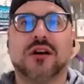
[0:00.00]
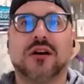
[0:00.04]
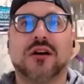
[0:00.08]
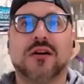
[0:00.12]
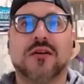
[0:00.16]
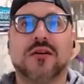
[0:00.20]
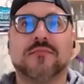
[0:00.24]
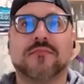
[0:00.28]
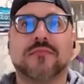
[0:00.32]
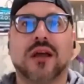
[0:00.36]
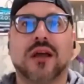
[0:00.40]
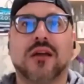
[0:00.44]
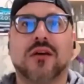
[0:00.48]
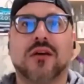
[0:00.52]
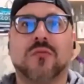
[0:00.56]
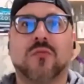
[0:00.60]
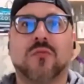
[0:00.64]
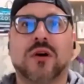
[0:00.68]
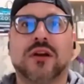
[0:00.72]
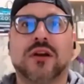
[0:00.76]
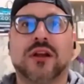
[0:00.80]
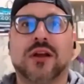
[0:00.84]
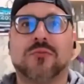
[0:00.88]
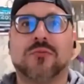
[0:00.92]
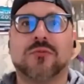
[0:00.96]
Um,
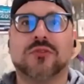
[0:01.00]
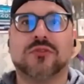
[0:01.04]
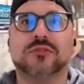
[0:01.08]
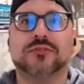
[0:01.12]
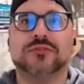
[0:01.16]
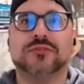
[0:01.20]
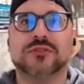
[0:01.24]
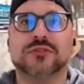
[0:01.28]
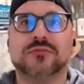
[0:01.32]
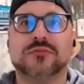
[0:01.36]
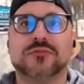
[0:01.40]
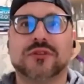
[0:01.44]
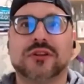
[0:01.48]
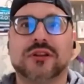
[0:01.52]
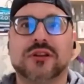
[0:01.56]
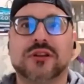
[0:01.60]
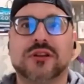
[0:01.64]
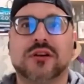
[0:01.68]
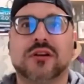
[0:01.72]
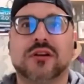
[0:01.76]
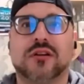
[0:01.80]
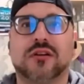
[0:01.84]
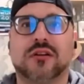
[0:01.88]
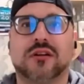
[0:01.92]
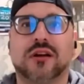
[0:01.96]
what I will do
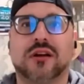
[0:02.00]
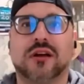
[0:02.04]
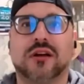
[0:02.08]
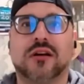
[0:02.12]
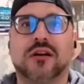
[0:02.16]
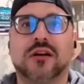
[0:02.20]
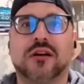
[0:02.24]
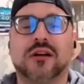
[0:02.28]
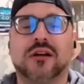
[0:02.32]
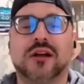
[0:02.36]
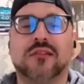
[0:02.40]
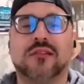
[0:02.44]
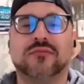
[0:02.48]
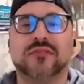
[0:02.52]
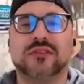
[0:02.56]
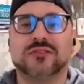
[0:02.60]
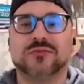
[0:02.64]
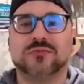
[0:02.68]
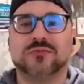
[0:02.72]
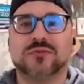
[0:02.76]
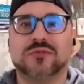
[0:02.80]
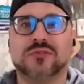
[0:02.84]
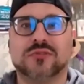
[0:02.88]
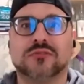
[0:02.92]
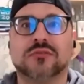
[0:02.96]
here, uh, and
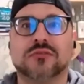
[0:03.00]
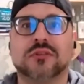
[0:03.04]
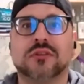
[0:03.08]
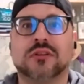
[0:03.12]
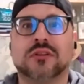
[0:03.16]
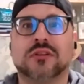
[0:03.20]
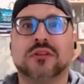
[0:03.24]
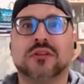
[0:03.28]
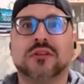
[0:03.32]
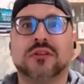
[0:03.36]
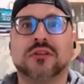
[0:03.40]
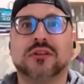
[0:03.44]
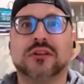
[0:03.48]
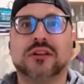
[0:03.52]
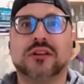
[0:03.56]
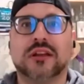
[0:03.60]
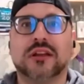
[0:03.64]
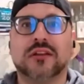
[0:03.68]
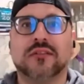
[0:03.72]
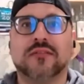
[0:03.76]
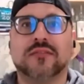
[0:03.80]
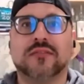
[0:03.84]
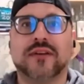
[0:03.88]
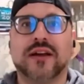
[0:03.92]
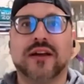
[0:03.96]
this will
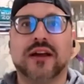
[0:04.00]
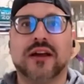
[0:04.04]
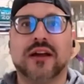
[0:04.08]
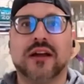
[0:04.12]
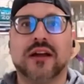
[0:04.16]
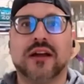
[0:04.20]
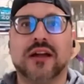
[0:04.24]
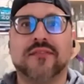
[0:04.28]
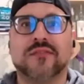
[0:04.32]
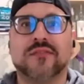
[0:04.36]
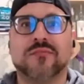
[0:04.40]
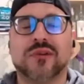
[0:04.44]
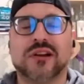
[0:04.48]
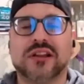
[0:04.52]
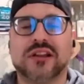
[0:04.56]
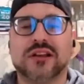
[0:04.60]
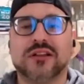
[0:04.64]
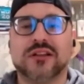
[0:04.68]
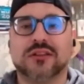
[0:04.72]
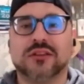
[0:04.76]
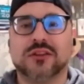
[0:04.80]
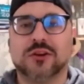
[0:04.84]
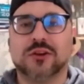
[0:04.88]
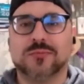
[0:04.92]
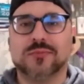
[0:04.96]
give uh, everybody
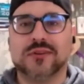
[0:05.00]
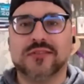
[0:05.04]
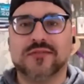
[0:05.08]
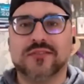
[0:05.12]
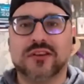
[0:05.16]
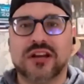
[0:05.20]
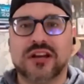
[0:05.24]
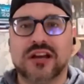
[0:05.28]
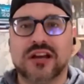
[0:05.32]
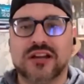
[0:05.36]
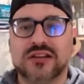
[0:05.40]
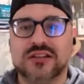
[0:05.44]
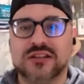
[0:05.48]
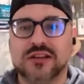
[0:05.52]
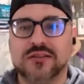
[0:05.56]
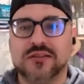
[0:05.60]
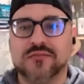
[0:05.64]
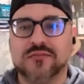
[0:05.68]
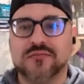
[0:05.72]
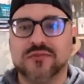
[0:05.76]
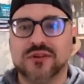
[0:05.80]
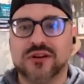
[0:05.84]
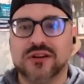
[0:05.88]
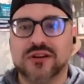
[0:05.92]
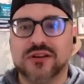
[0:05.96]
a little bit of an idea
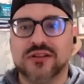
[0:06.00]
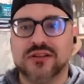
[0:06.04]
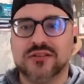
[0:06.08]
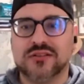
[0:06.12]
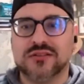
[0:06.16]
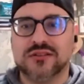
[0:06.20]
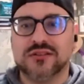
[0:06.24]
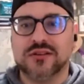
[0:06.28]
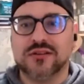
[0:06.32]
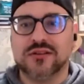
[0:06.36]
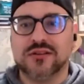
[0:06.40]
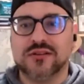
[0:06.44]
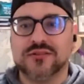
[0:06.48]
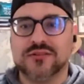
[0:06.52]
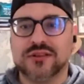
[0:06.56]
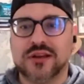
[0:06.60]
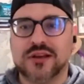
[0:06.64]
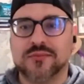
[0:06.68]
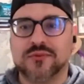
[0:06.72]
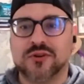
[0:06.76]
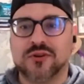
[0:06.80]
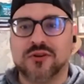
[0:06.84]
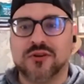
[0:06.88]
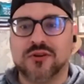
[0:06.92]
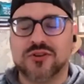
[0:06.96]
of what it is here, is
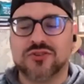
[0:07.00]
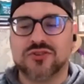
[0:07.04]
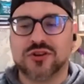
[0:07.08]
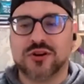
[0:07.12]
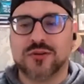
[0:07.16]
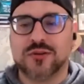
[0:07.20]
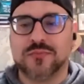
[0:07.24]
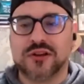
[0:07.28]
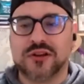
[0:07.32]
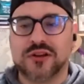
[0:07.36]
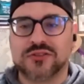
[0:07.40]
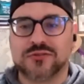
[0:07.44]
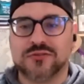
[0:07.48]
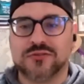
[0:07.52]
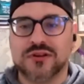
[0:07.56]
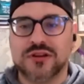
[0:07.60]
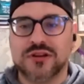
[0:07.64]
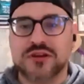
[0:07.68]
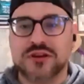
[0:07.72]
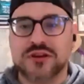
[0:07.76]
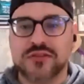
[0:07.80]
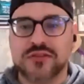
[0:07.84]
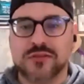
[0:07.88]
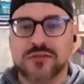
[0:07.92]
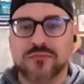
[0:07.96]
I'm going to share my
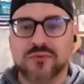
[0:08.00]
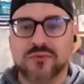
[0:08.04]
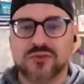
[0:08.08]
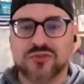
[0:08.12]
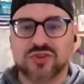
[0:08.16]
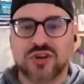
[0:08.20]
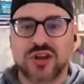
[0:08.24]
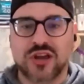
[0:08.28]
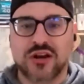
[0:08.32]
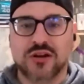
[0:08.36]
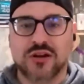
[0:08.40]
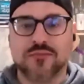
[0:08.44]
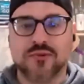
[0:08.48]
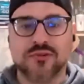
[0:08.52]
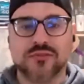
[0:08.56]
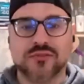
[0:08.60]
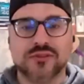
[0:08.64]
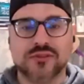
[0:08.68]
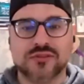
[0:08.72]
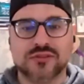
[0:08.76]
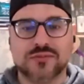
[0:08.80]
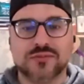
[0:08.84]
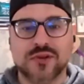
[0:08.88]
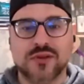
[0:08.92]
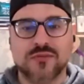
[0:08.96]
screen, and then we'll chat about
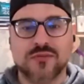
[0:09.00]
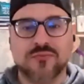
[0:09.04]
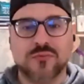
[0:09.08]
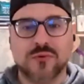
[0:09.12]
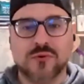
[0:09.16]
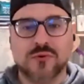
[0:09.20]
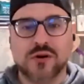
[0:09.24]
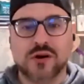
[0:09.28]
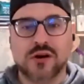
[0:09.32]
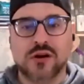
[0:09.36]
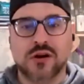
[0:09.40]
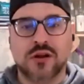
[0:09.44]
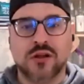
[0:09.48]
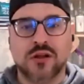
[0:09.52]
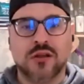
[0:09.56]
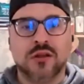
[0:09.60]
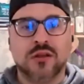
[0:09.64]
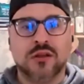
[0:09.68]
this a bit more